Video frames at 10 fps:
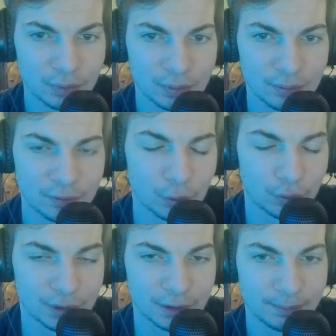
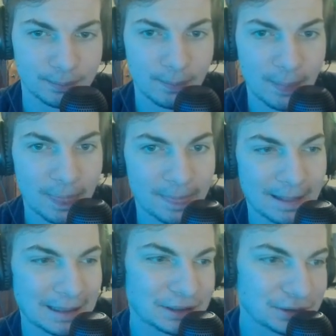Florida.
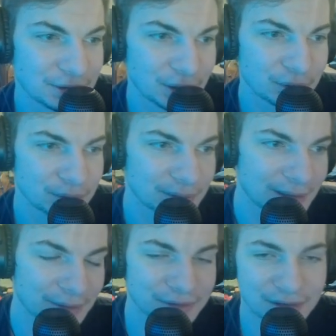And,
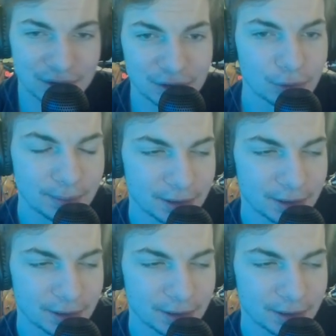I was a little bit